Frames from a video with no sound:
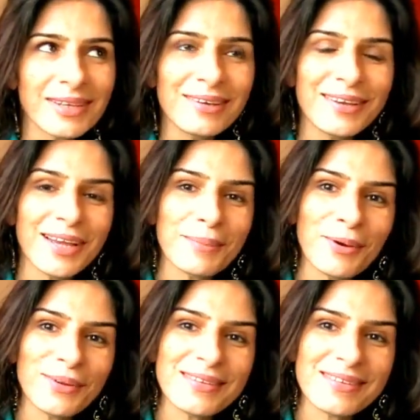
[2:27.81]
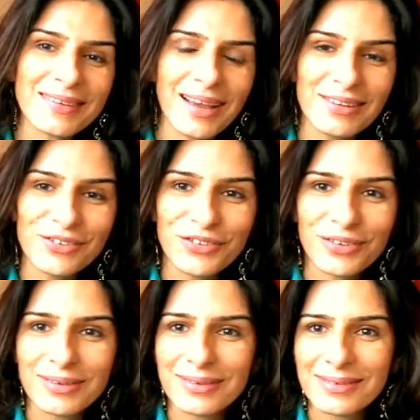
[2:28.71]
learning about its
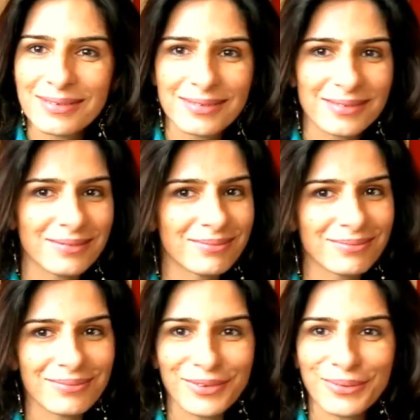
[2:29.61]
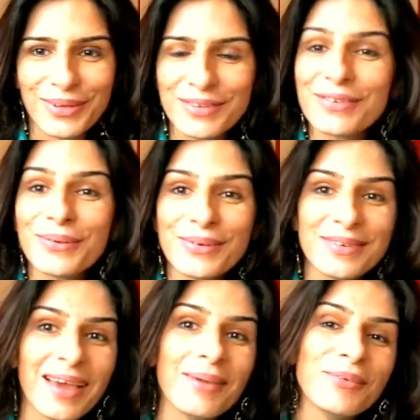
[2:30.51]
cultures you know it's a
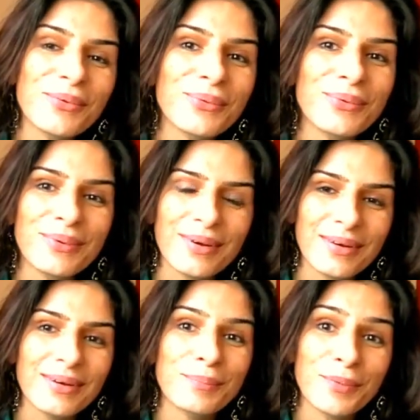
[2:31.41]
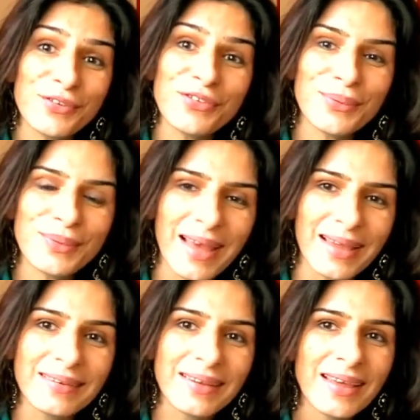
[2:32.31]
good time to uh, pursue
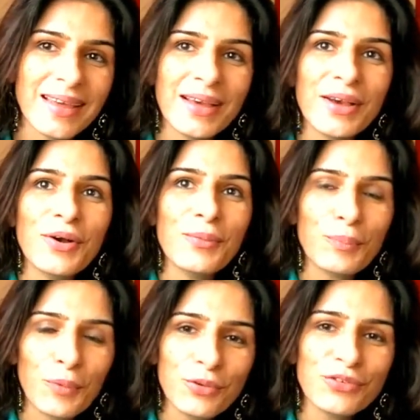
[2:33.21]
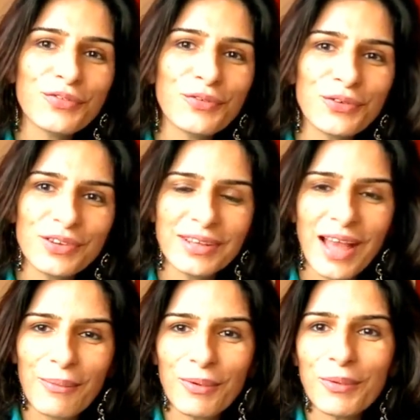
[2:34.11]
that post 14
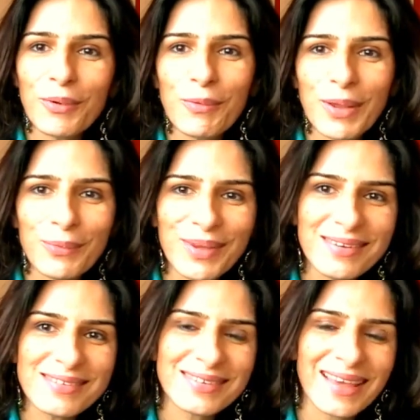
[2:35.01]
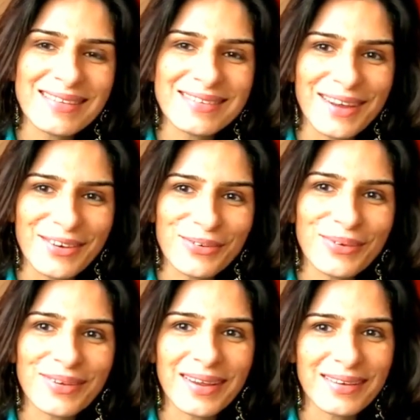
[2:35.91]
however when venus gets
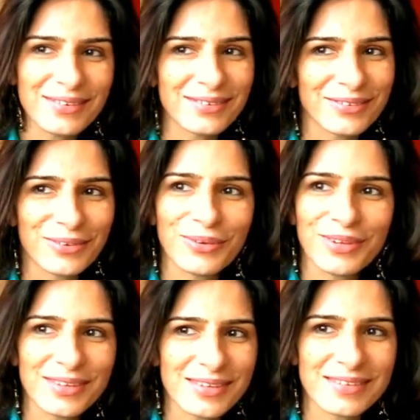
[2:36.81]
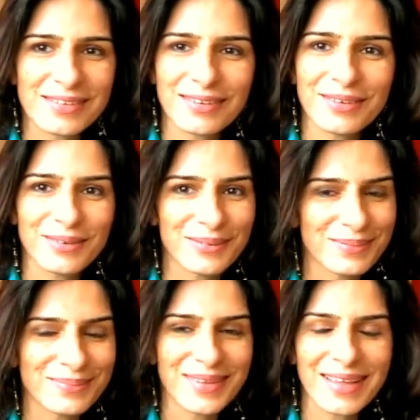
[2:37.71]
retrograde you know it, it's a
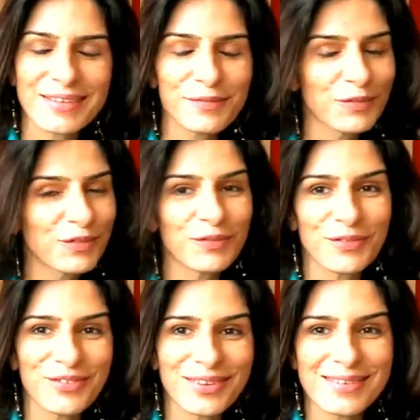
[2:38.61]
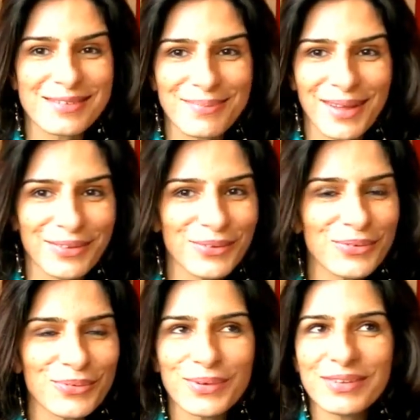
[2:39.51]
it's 50 50 this month
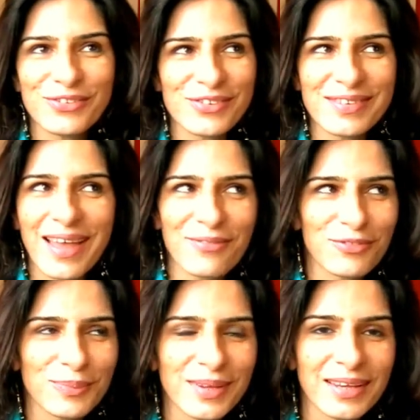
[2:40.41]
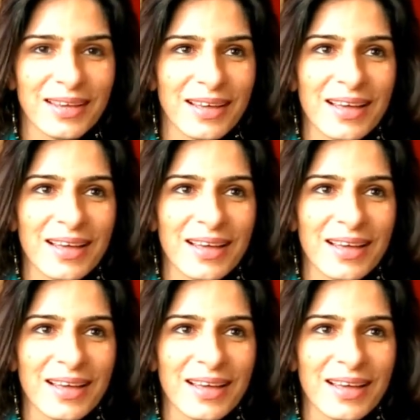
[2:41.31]
you will just have to be